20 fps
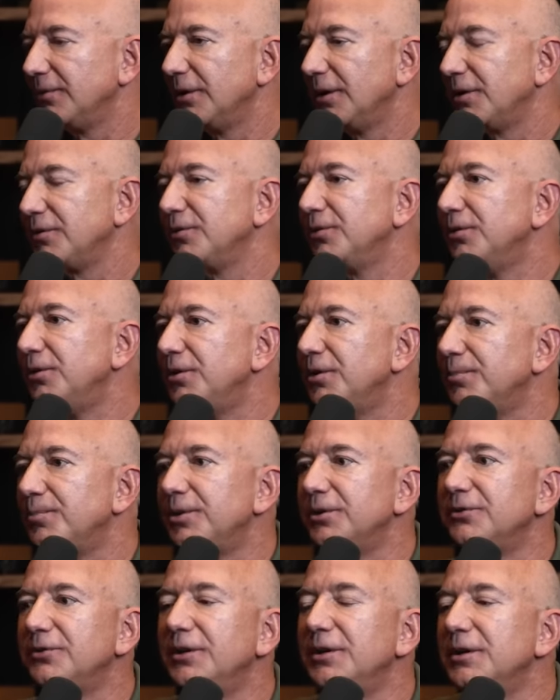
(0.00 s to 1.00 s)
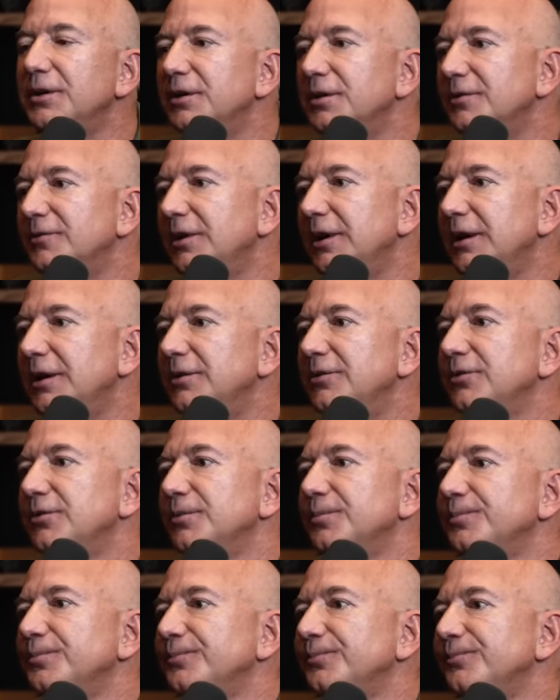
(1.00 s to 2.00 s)
accrue the patina of
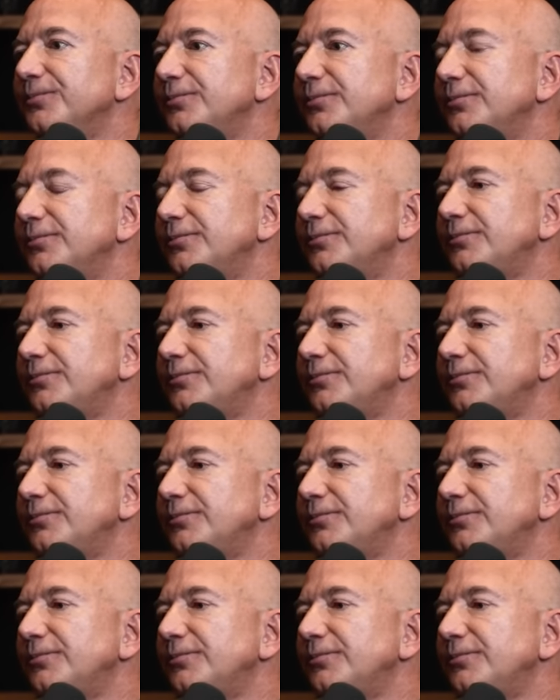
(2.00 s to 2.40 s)
age. Do you